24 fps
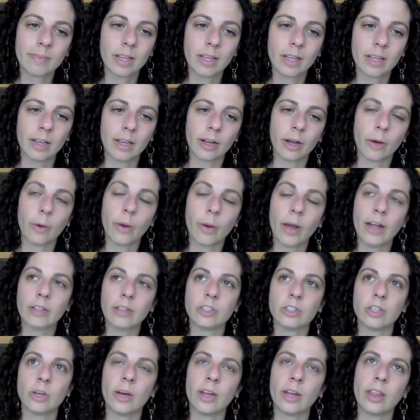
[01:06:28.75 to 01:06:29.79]
You know, and
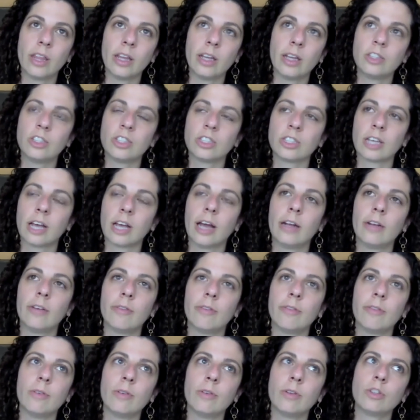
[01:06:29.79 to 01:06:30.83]
so I think just kind of
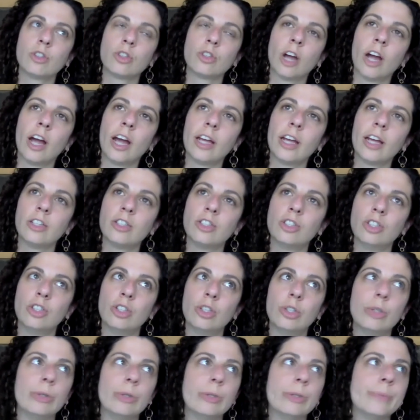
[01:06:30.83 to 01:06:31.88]
trying
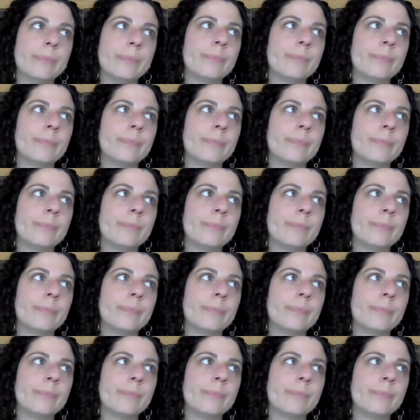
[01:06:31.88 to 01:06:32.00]
to